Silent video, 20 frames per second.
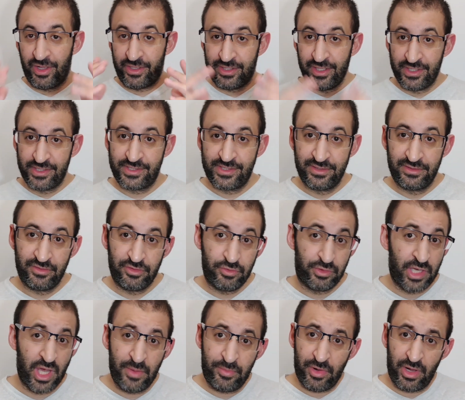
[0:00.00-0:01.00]

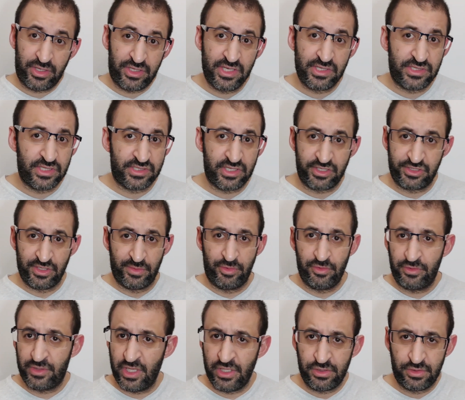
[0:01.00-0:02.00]
Practice. You can practice this
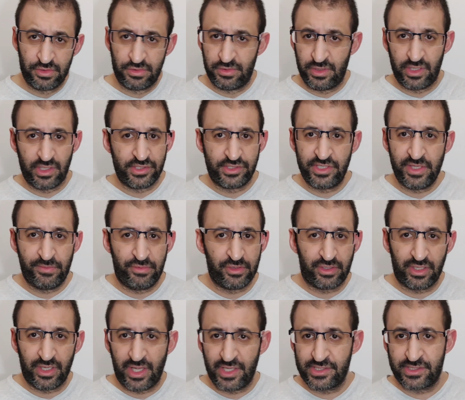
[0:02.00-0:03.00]
example. You can do a
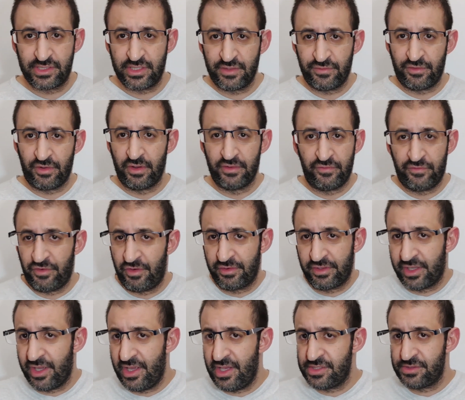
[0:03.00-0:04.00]
simple class
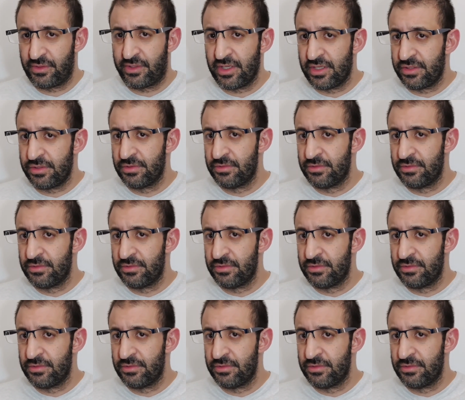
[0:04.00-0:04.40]
for 4 case.